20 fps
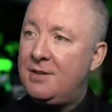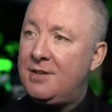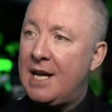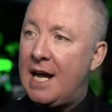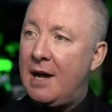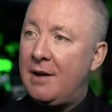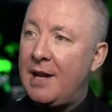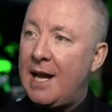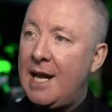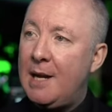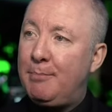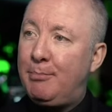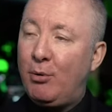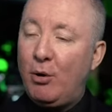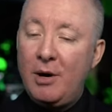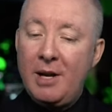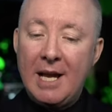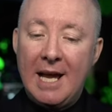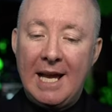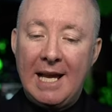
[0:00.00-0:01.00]
down
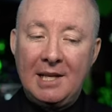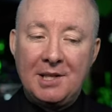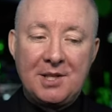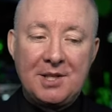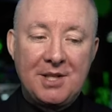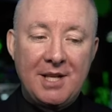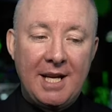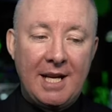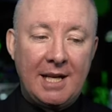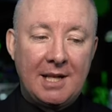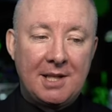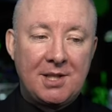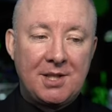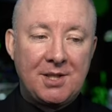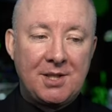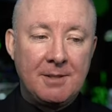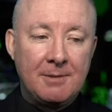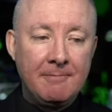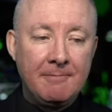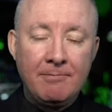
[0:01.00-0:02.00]

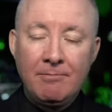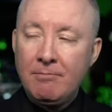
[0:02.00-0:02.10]
8.86%.